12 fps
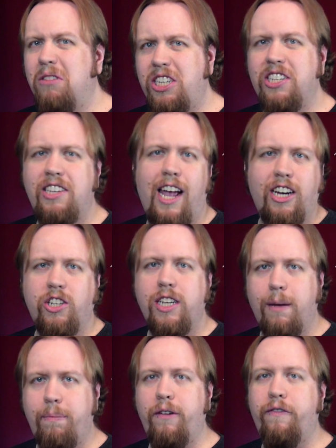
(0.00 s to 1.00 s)
which is
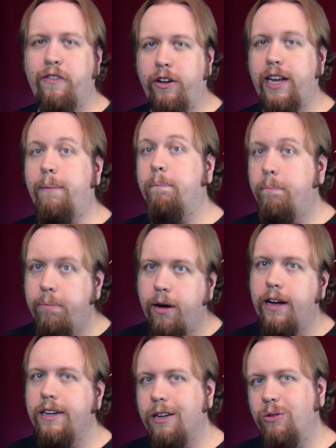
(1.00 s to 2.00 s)
actually a bit funny, but